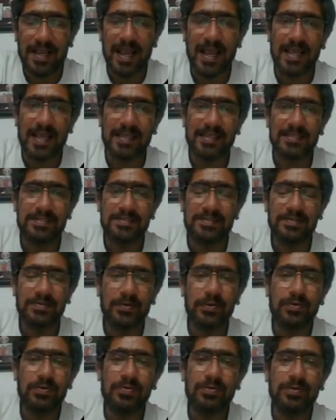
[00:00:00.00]
And this
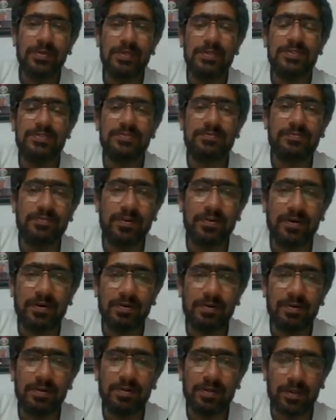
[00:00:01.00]
Sudoku is
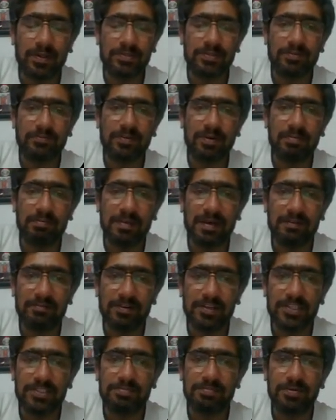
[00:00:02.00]
also from my
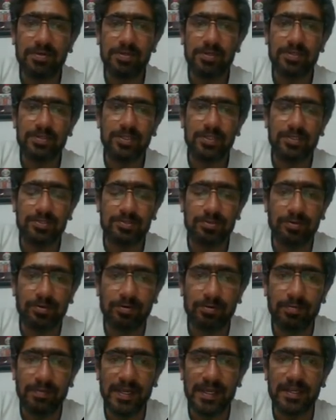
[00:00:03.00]
first book, the
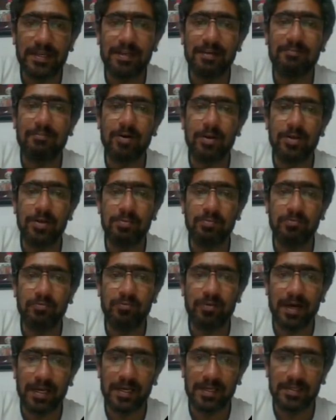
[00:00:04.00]
SudokuMania Volume
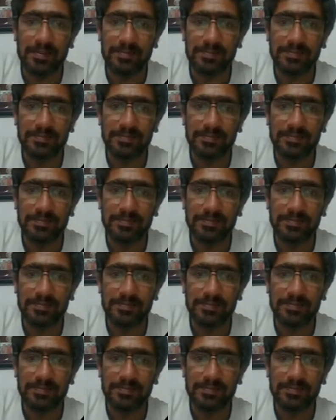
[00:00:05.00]
1.